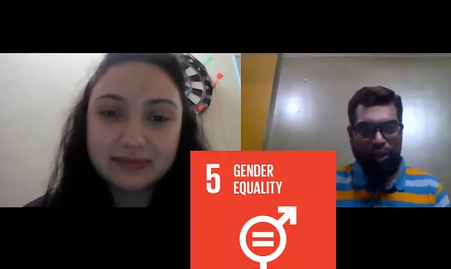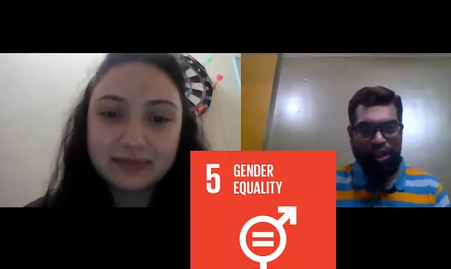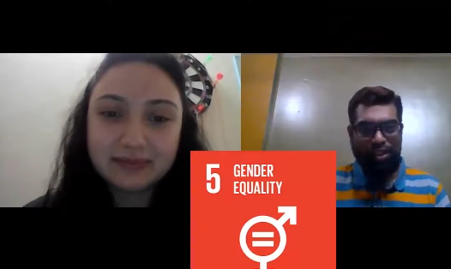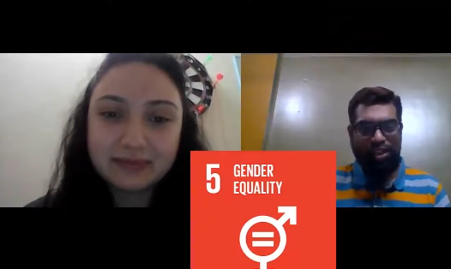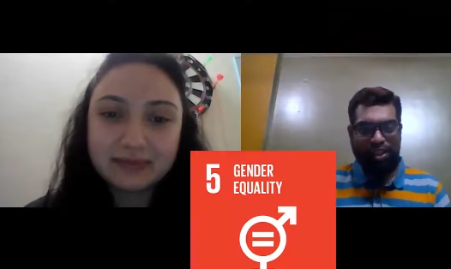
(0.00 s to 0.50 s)

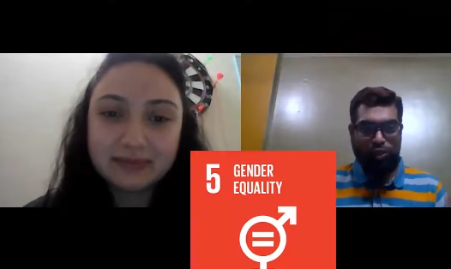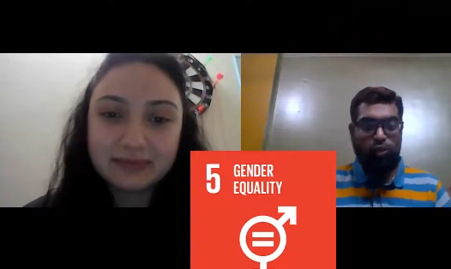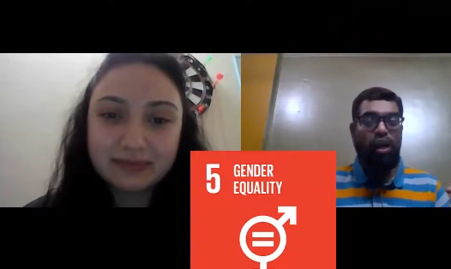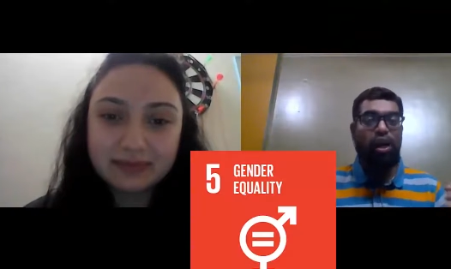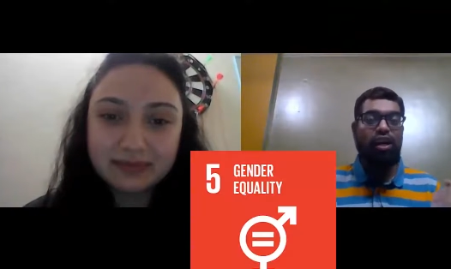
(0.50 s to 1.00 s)
Speaker 1: when
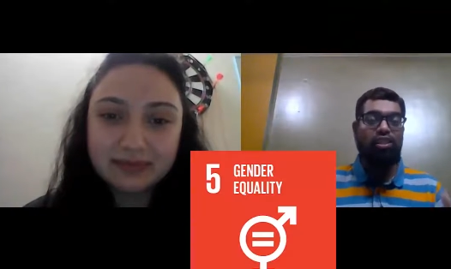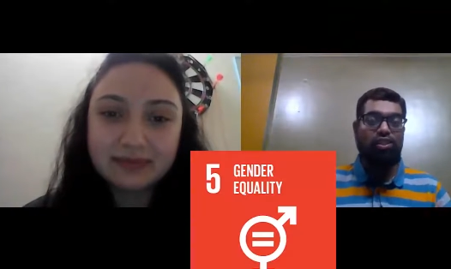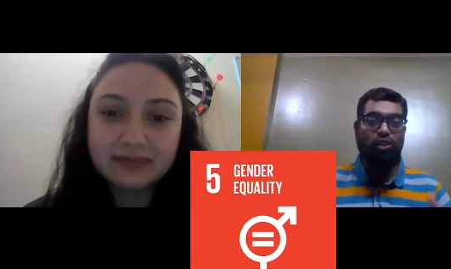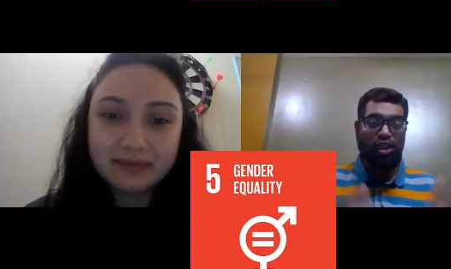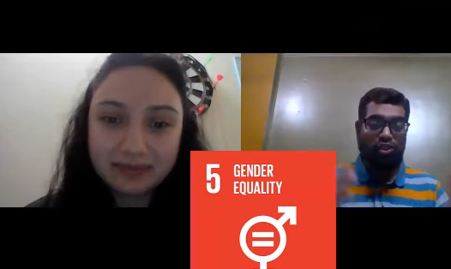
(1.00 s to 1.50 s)
you are, you
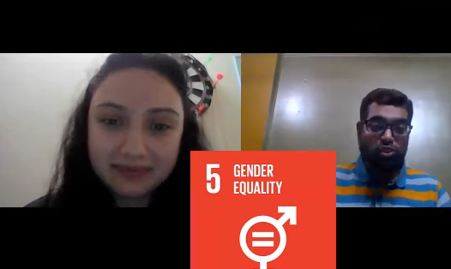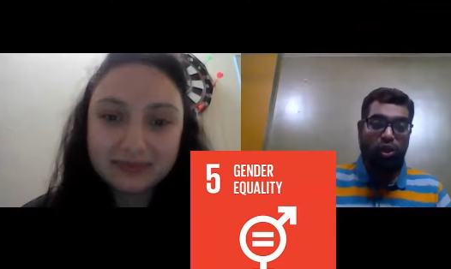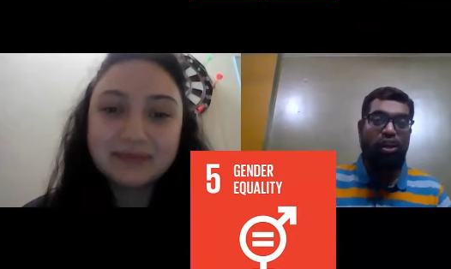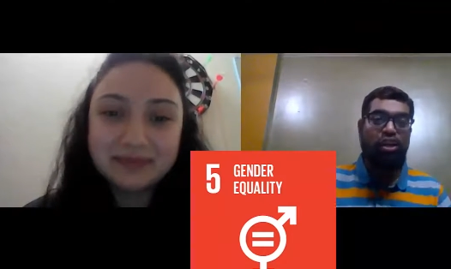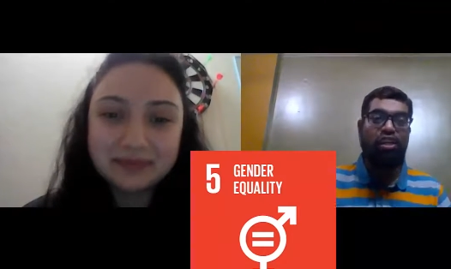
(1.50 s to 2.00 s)
know, a
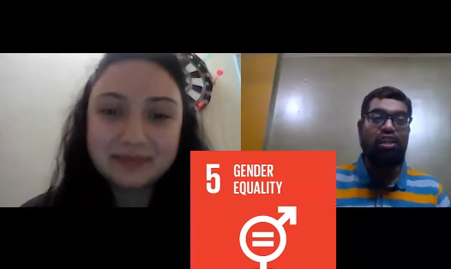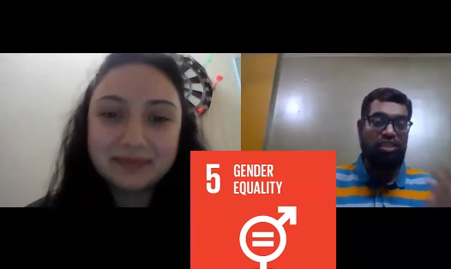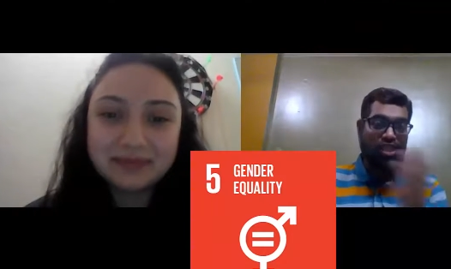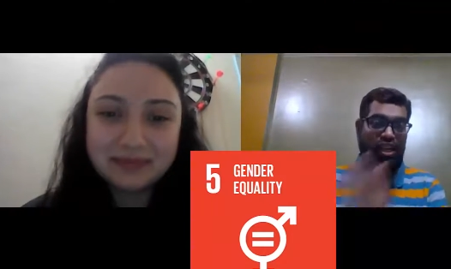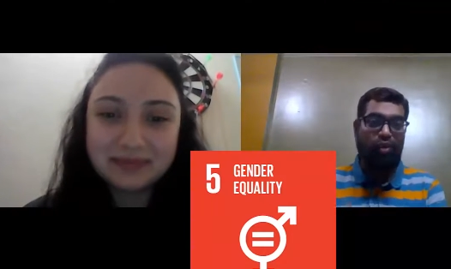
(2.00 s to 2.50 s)
strong girl
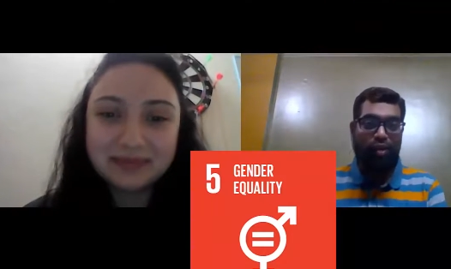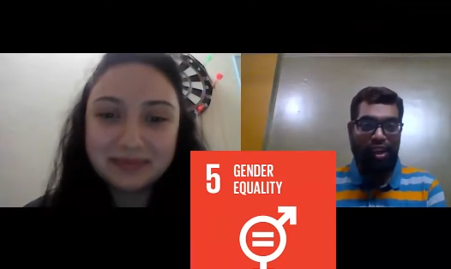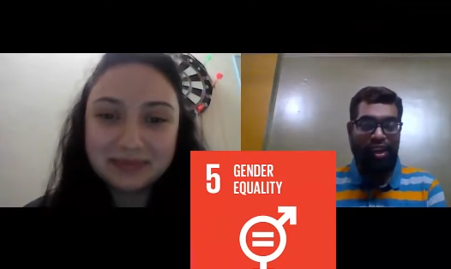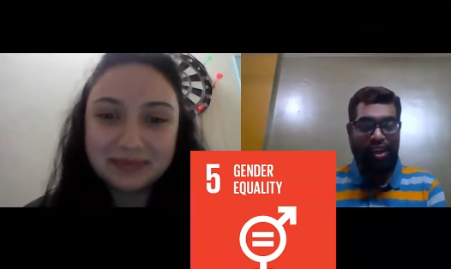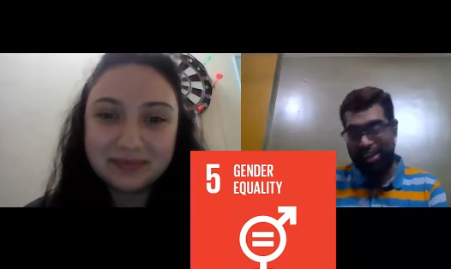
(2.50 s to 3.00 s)
staying
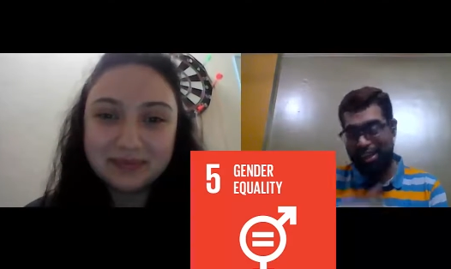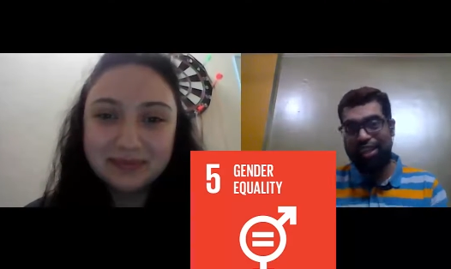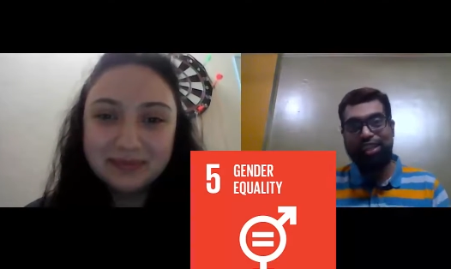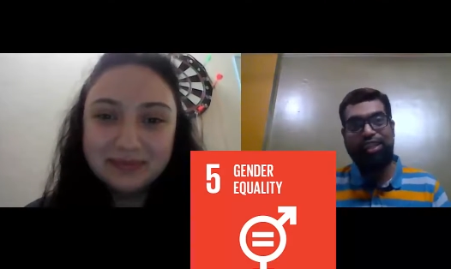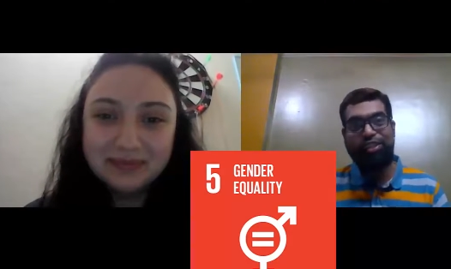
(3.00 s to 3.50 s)
away
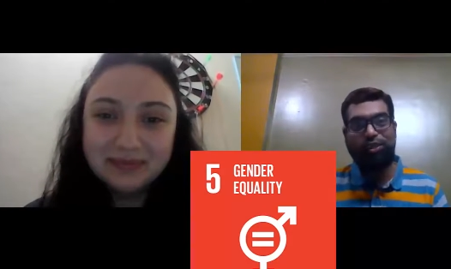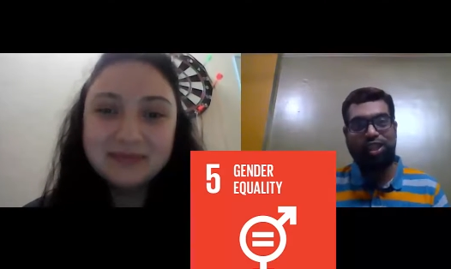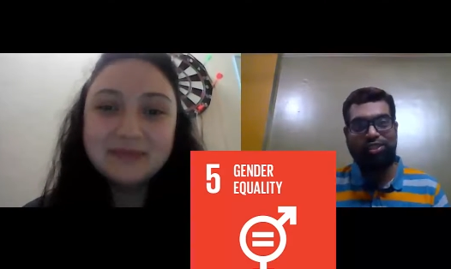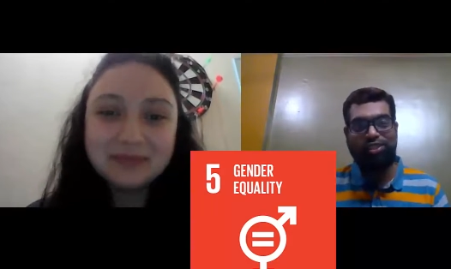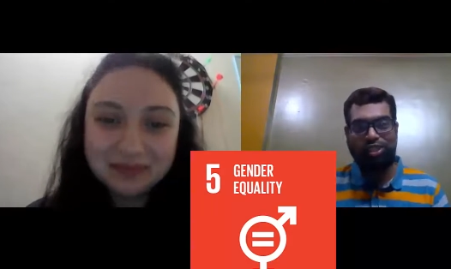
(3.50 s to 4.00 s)
in a new
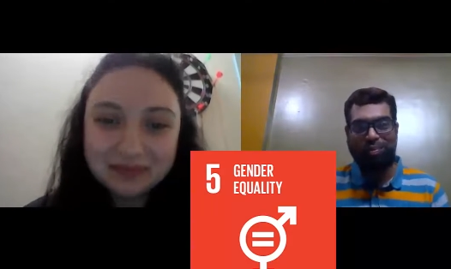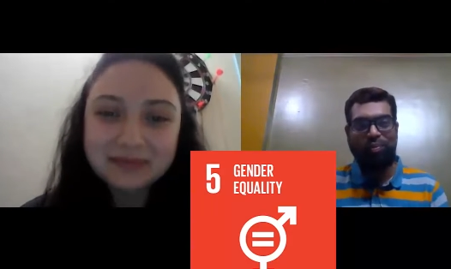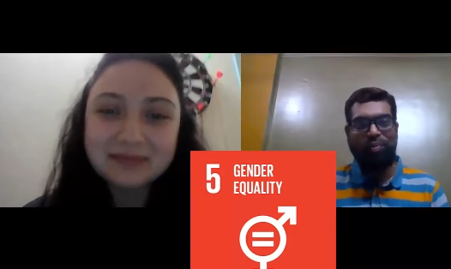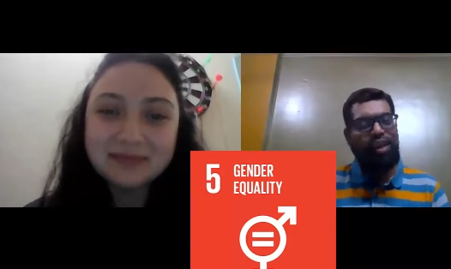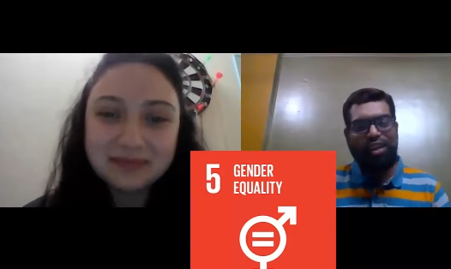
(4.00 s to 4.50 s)
country.
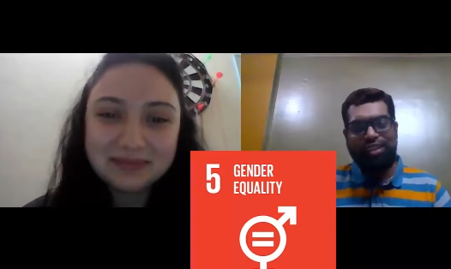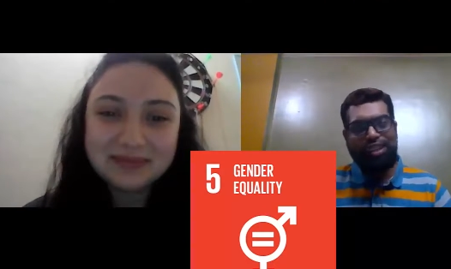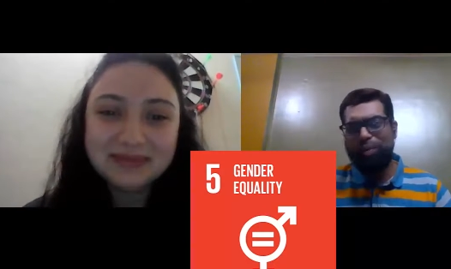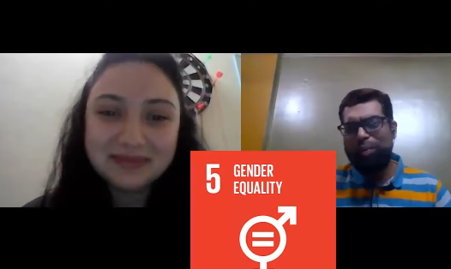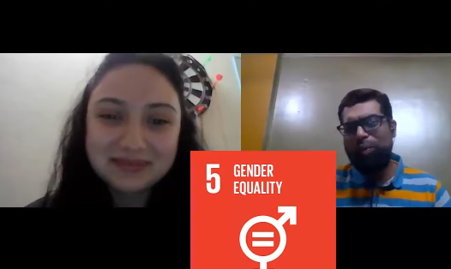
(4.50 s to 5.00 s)

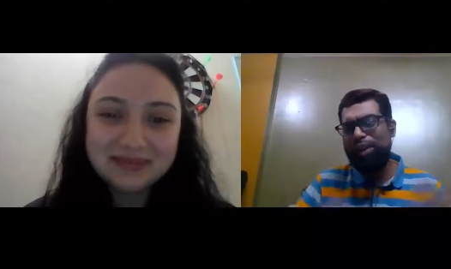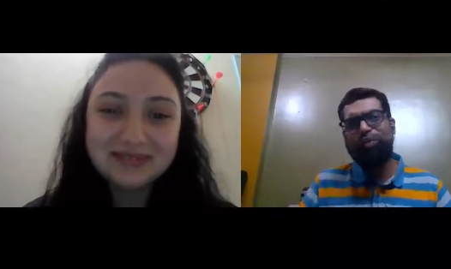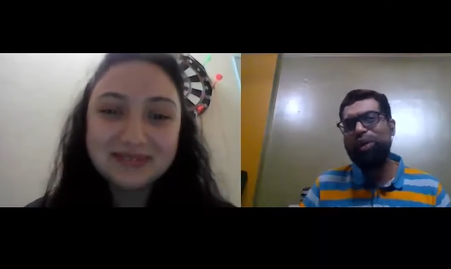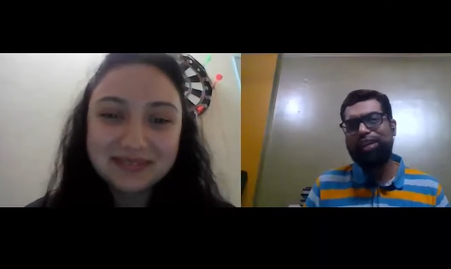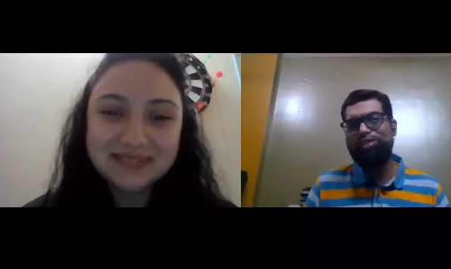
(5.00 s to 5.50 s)
Give me one
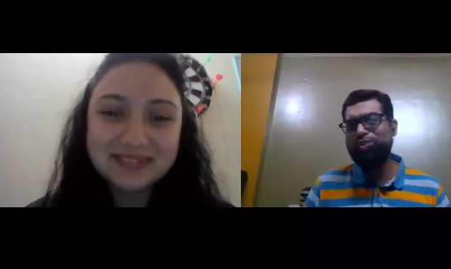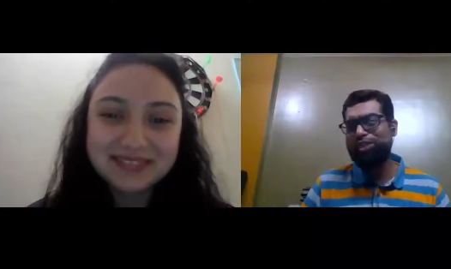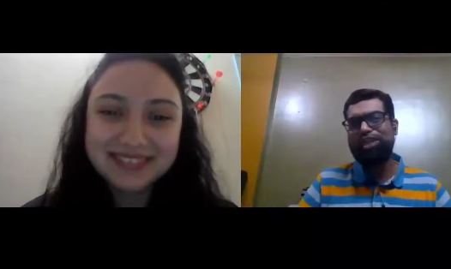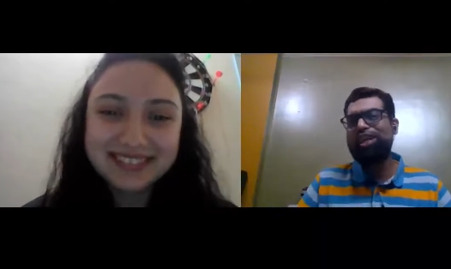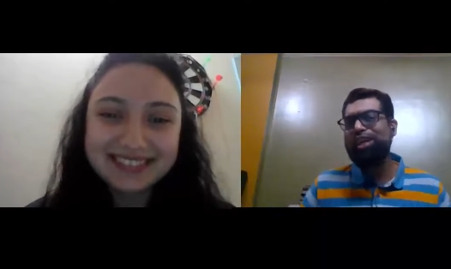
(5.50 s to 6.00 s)
advice for the
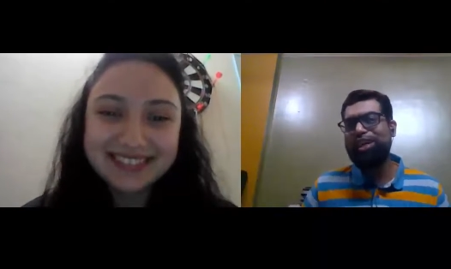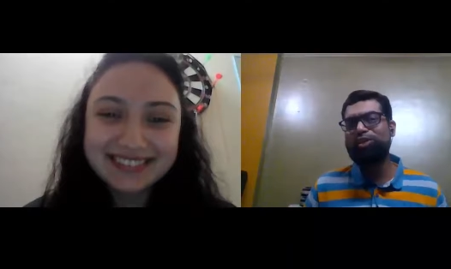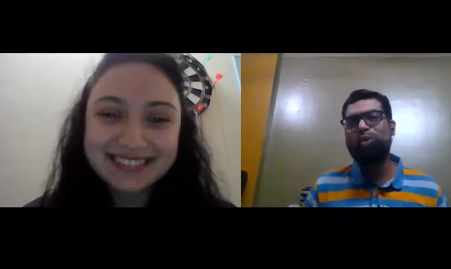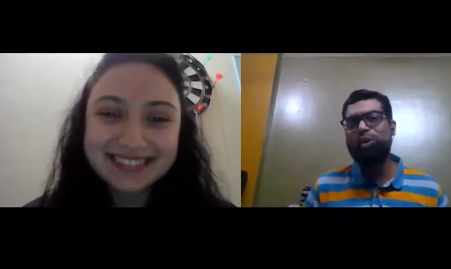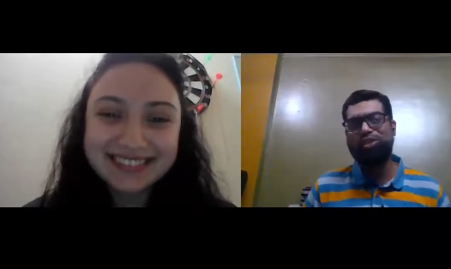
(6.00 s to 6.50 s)
young girls
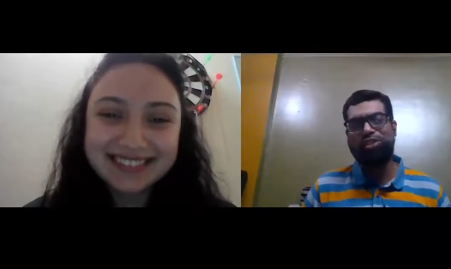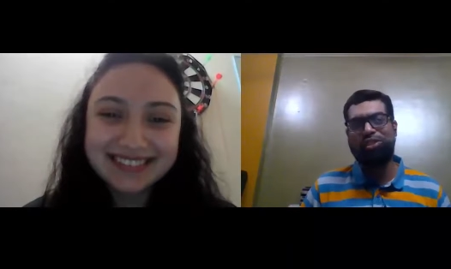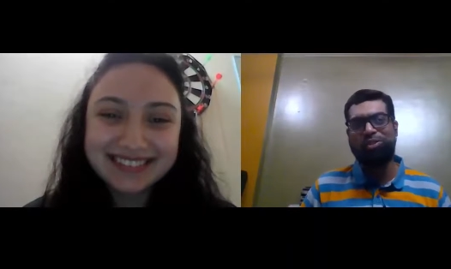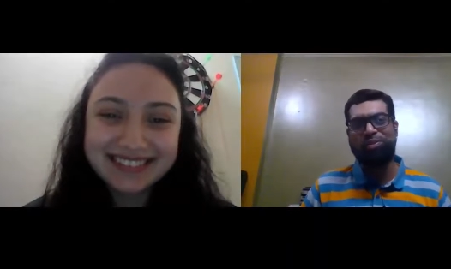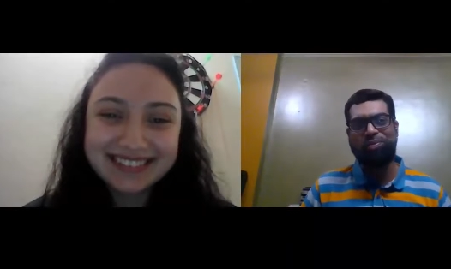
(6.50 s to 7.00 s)
who are watching
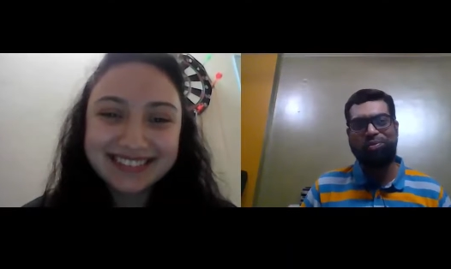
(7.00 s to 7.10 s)
you.